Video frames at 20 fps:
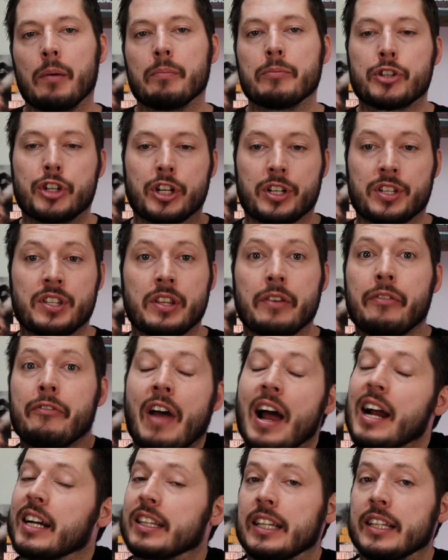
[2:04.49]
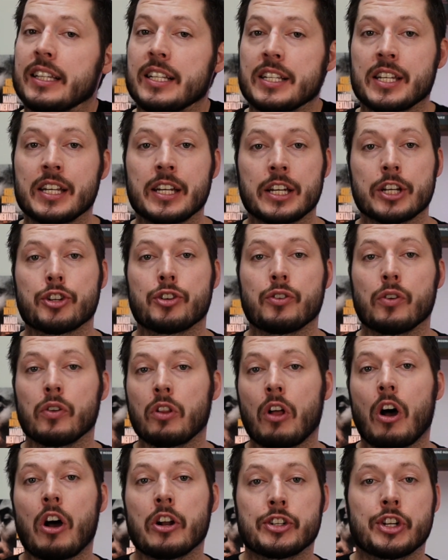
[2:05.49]
Just the fact that this conditional
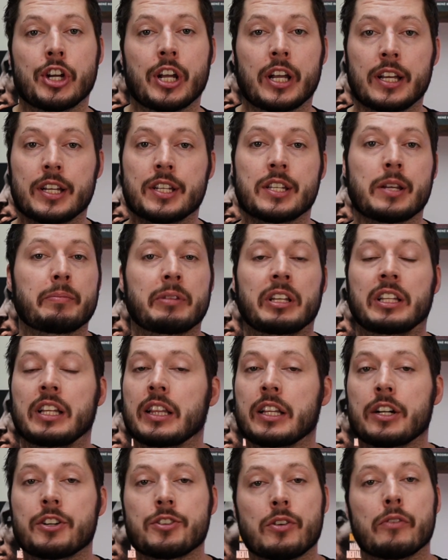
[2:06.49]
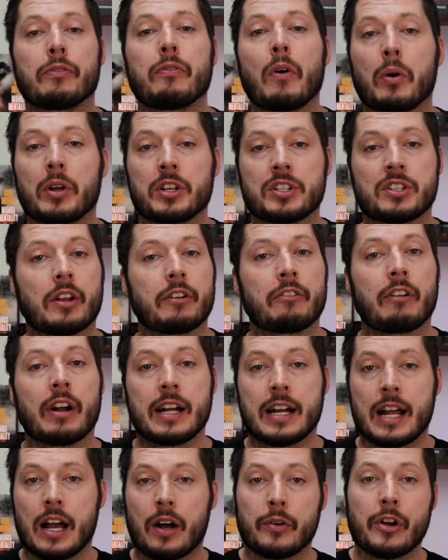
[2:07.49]
logic is something that they're so focused on
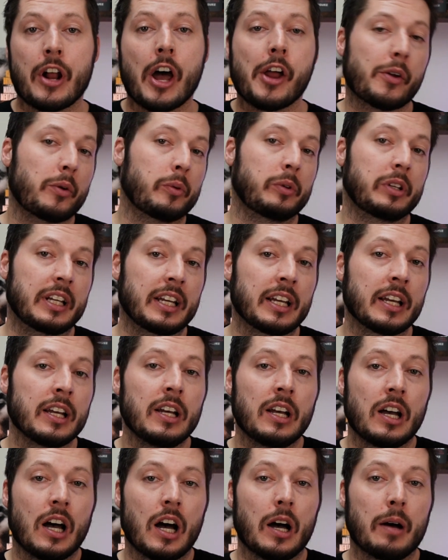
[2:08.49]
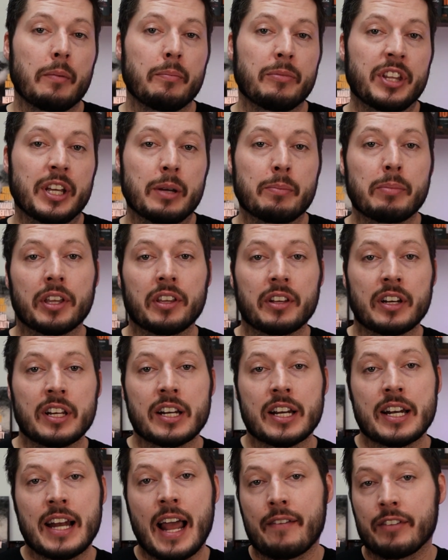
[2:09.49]
right now. Not only the ability
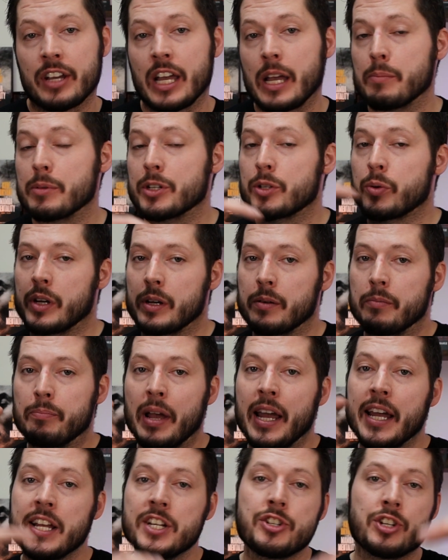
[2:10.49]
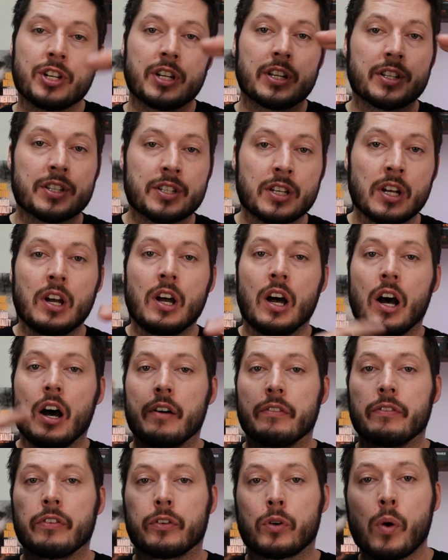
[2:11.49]
to navigate between pages
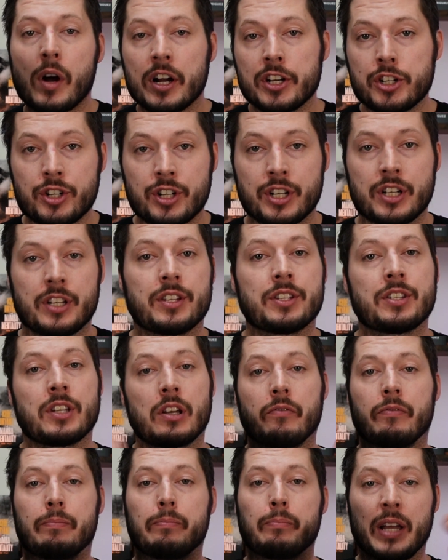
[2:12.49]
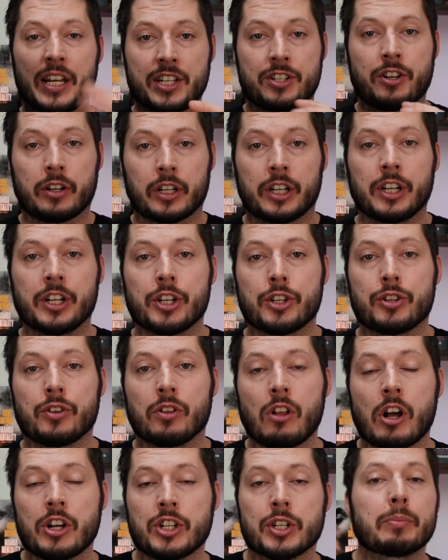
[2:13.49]
of questions based on
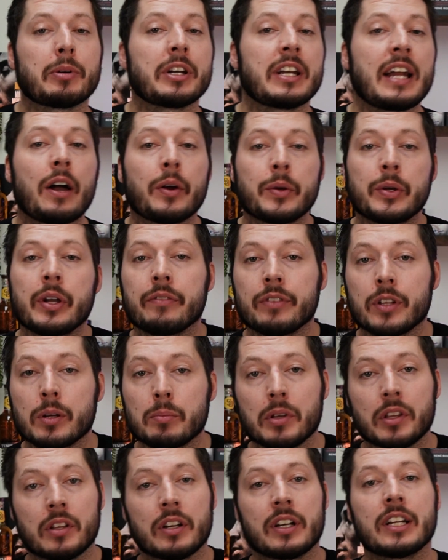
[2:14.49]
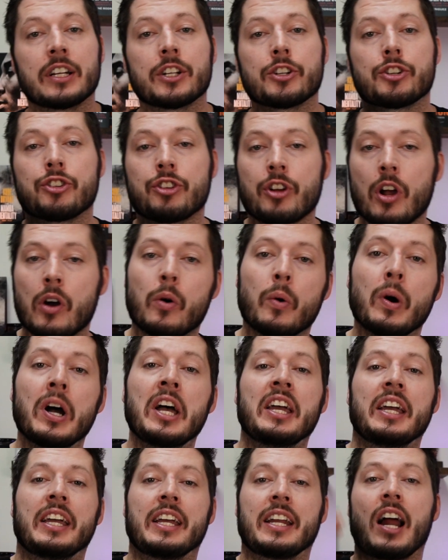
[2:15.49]
conditional logic, but now you have the ability to show
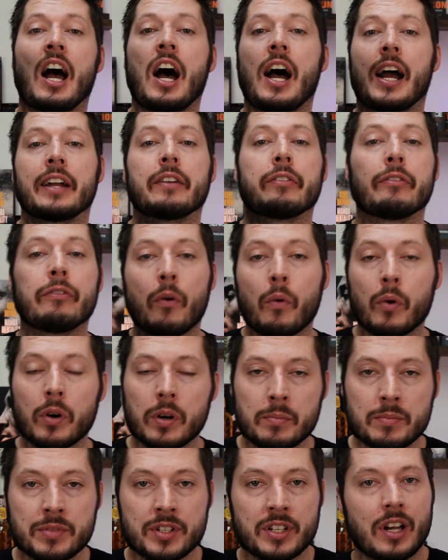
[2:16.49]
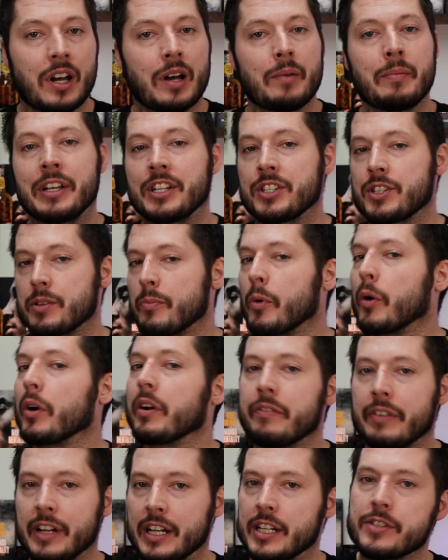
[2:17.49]
and hide forms and some more
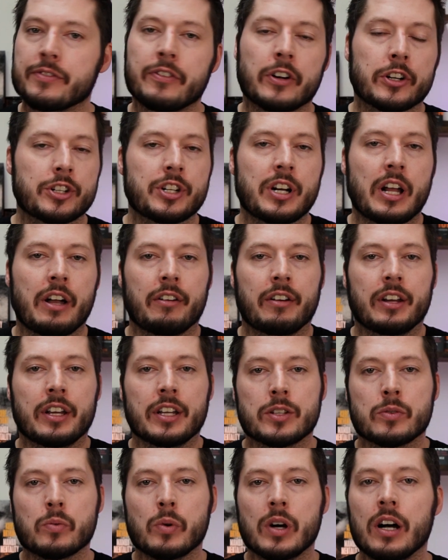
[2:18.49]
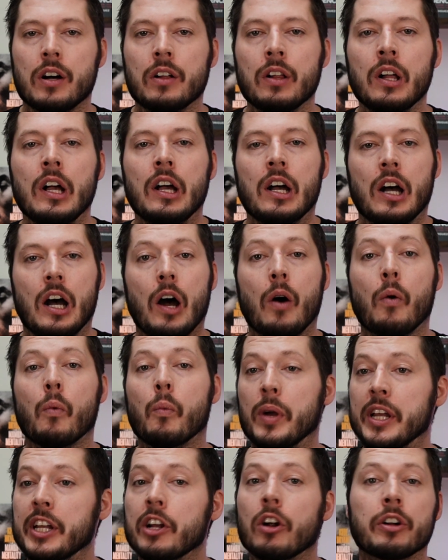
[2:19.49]
advanced functionality as well.
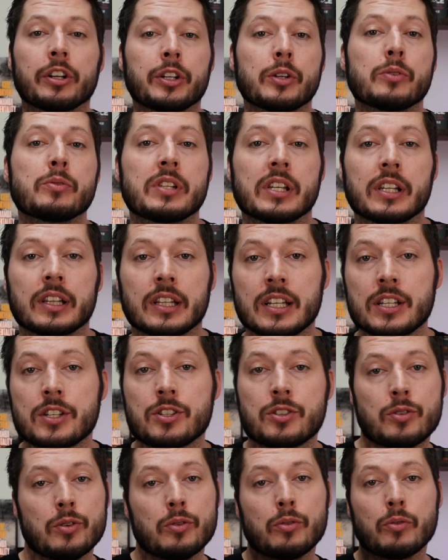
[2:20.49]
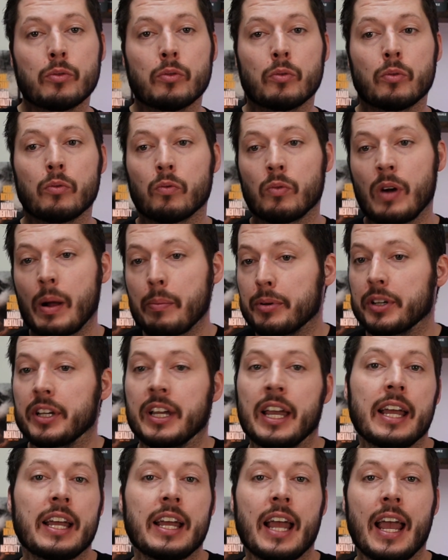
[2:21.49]
We are using this to
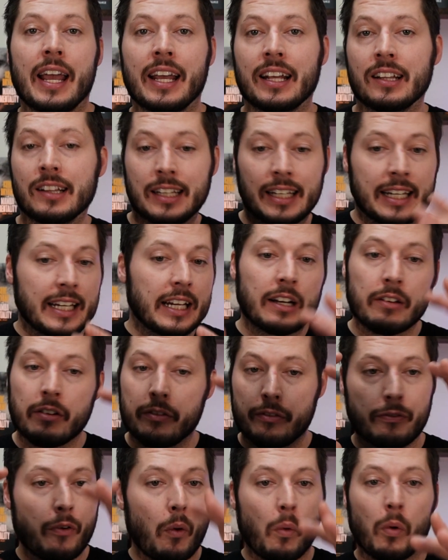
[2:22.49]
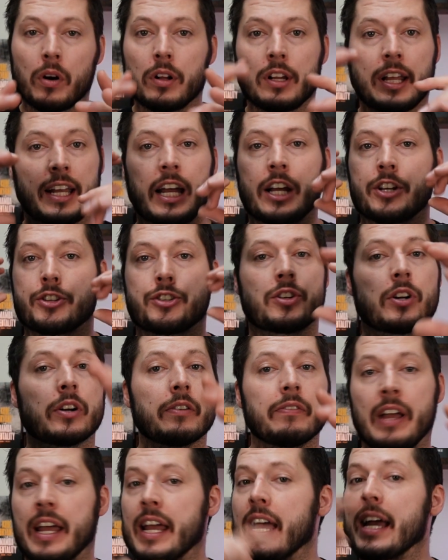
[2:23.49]
replicate a lead form, like a
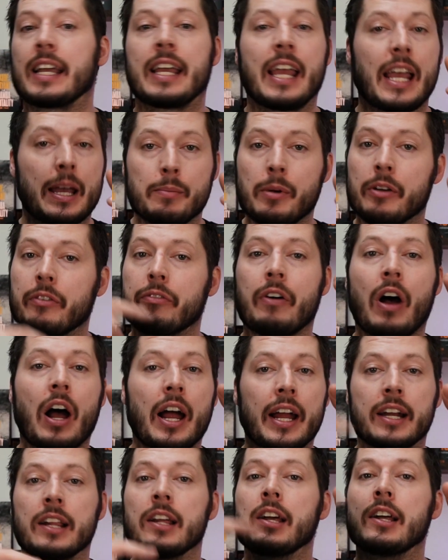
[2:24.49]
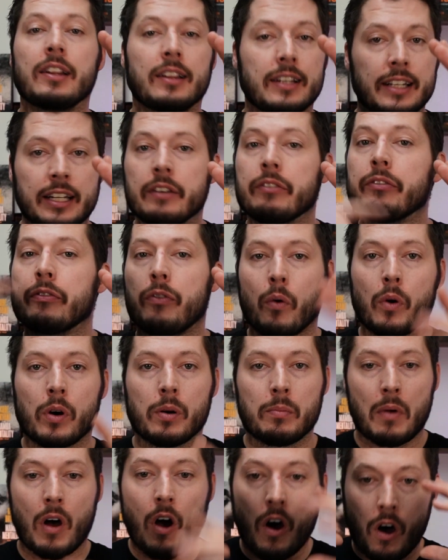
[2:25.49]
survey, a gamified lead
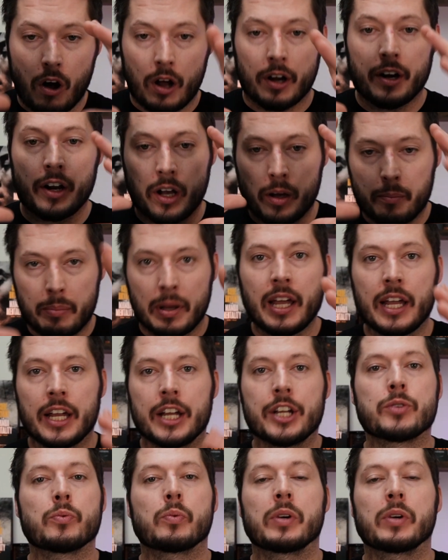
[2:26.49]
form on a page.